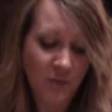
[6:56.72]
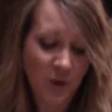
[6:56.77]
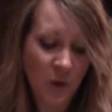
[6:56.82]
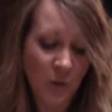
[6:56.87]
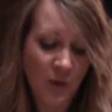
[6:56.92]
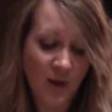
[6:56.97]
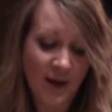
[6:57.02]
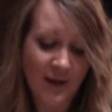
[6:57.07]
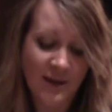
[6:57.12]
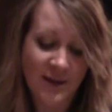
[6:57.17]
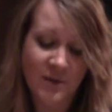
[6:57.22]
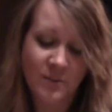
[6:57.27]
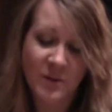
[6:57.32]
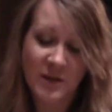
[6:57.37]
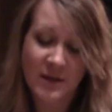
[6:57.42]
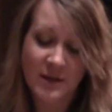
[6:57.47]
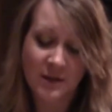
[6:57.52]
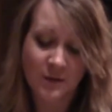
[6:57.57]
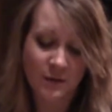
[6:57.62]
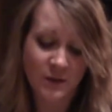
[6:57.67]
what I keep
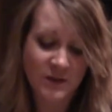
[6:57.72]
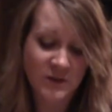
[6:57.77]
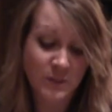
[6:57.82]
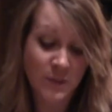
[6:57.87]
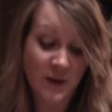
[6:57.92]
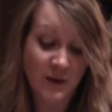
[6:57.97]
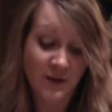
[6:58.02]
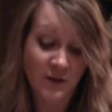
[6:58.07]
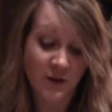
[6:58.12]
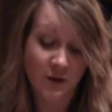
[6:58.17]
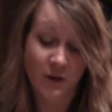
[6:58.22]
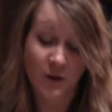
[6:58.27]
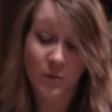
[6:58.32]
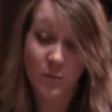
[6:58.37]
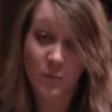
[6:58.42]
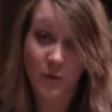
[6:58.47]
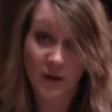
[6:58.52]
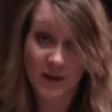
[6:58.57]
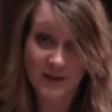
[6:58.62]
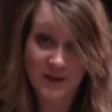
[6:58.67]
in here is my
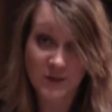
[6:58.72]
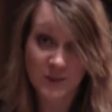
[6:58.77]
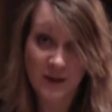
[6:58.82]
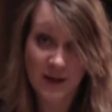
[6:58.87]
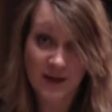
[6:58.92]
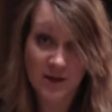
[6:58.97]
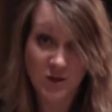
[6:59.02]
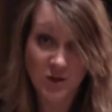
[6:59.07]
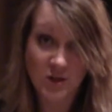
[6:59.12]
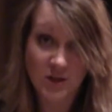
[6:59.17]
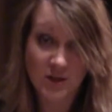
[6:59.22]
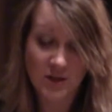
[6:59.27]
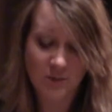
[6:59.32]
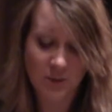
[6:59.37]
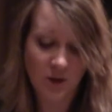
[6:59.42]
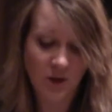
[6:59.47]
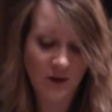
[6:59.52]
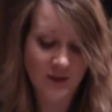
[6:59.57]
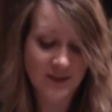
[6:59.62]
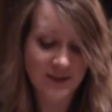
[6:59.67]
Target price matching
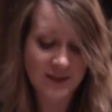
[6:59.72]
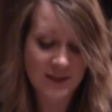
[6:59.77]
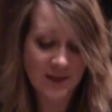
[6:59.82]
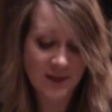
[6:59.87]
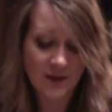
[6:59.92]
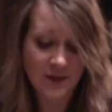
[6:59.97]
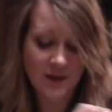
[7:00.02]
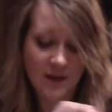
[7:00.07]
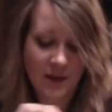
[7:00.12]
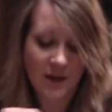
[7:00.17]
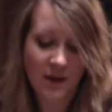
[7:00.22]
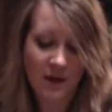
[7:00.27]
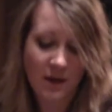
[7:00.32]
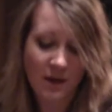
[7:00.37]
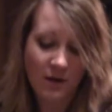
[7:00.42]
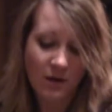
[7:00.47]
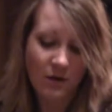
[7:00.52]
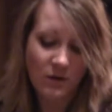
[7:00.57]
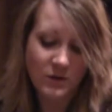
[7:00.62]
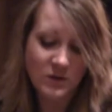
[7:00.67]
policy
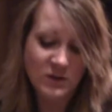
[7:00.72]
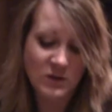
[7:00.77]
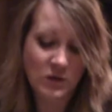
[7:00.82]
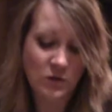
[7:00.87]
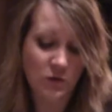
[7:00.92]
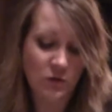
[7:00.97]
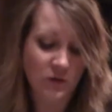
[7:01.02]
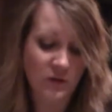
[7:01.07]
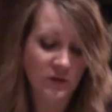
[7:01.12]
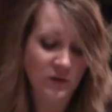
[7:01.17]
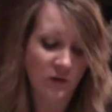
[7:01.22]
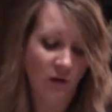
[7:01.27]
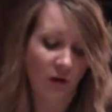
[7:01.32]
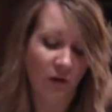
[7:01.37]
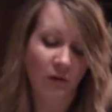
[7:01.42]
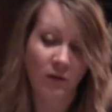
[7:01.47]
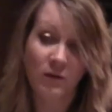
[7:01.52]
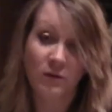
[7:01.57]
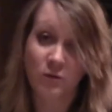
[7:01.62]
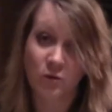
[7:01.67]
and also the
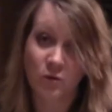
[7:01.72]
Target